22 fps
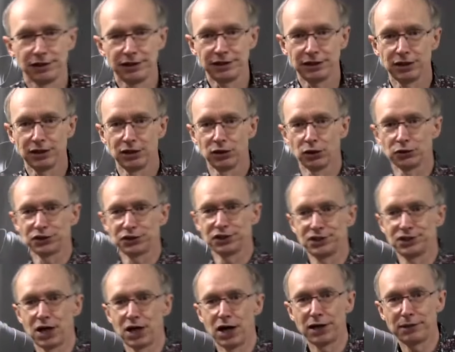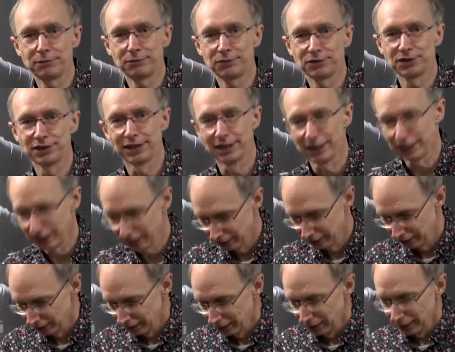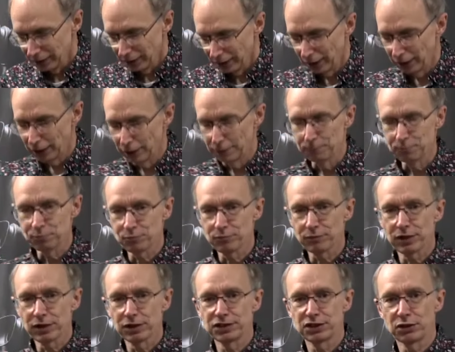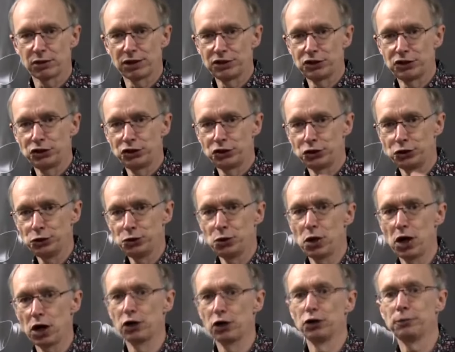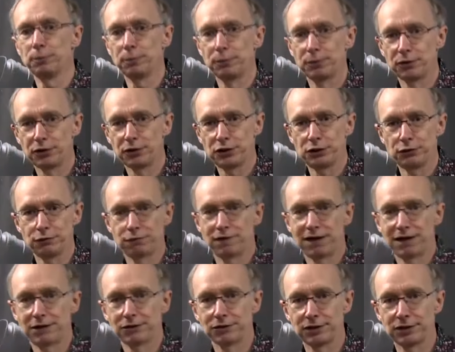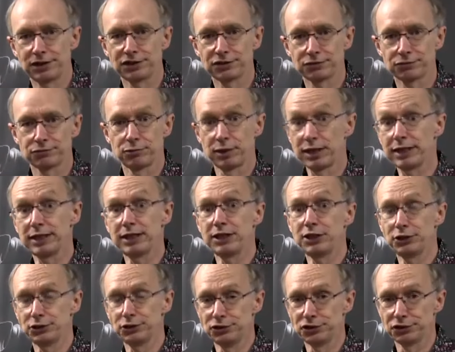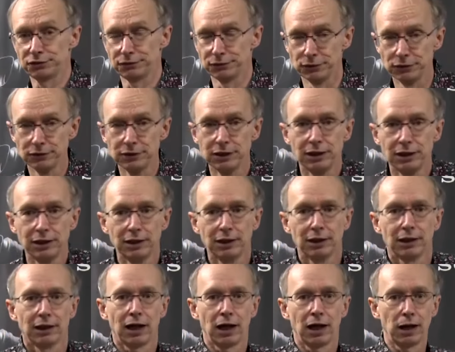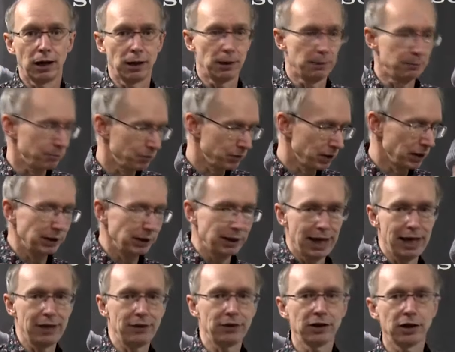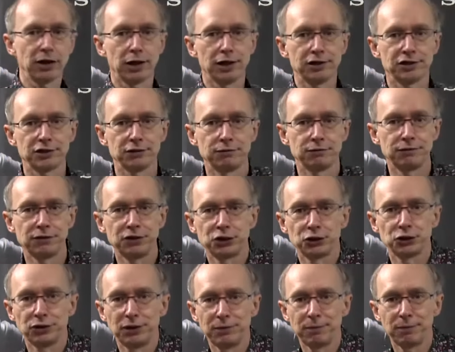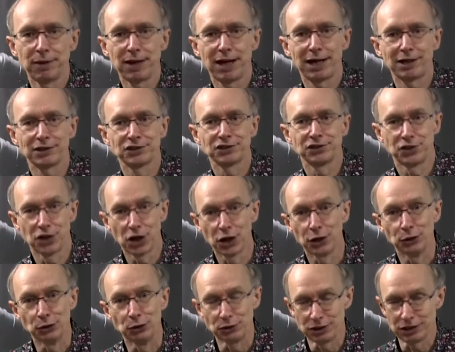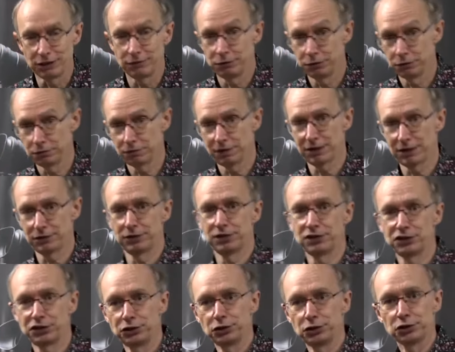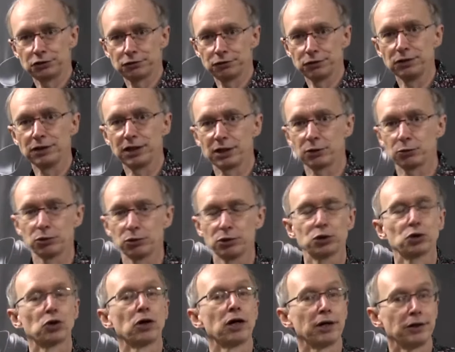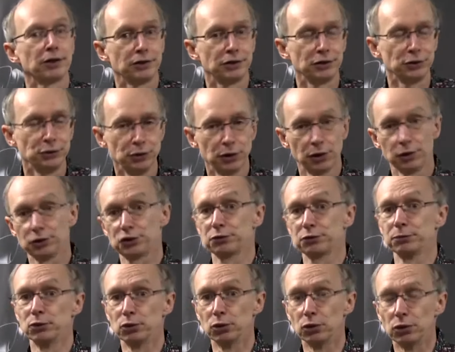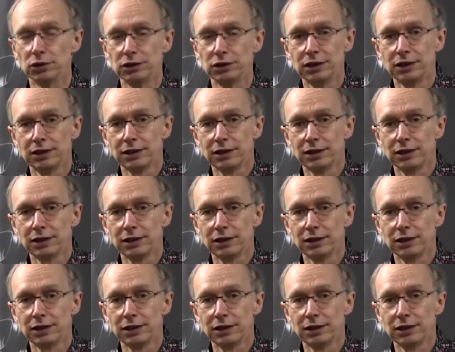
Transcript: the allotted time today. So I do hope that you found this really useful. Let the guys at Visual Impact know if you found this useful, and we'll try and do lots more.